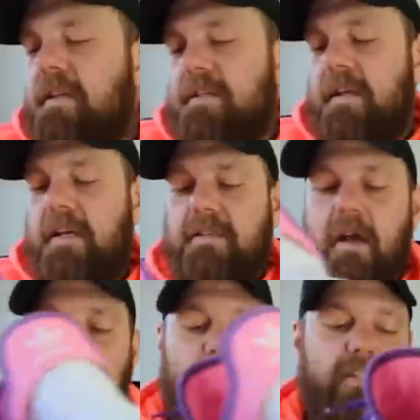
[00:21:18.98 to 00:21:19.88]
it's a nice
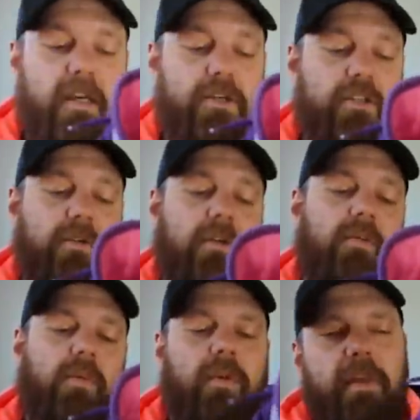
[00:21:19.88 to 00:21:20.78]
compensation
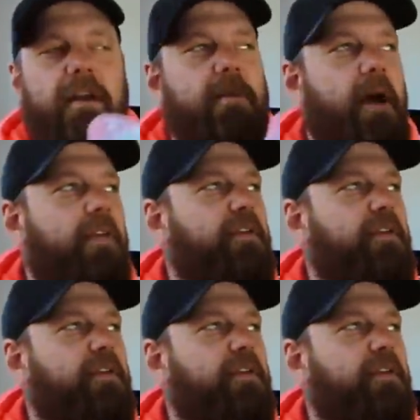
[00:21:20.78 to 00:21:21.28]
because one thing about the